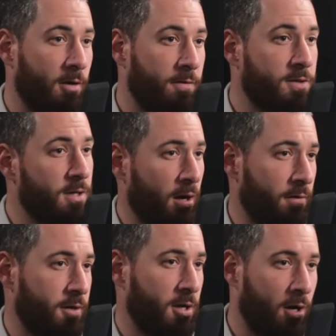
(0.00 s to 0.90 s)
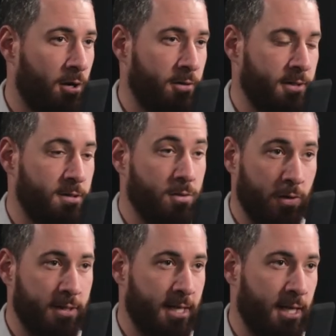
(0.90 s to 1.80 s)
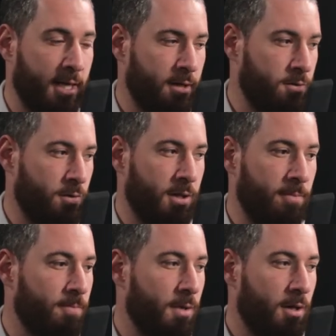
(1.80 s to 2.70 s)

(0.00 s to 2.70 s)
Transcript: of photography and art and storytelling and doing